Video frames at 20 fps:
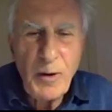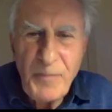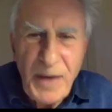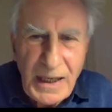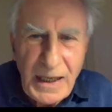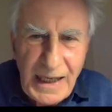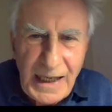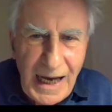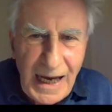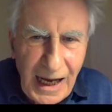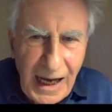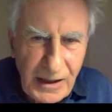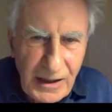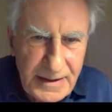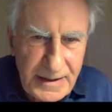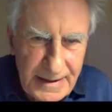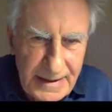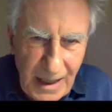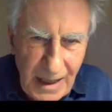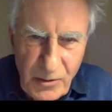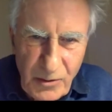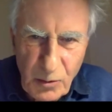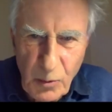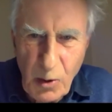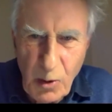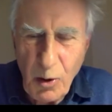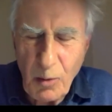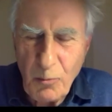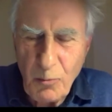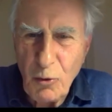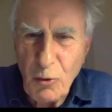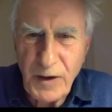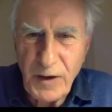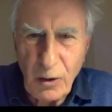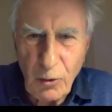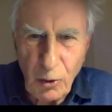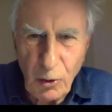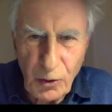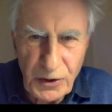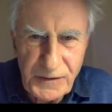were many houses. I mean, we were
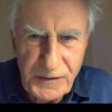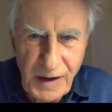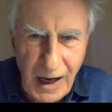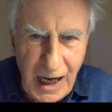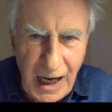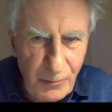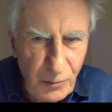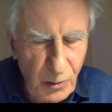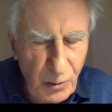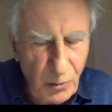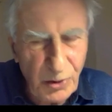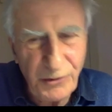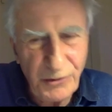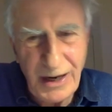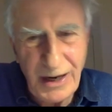moving all the time. We were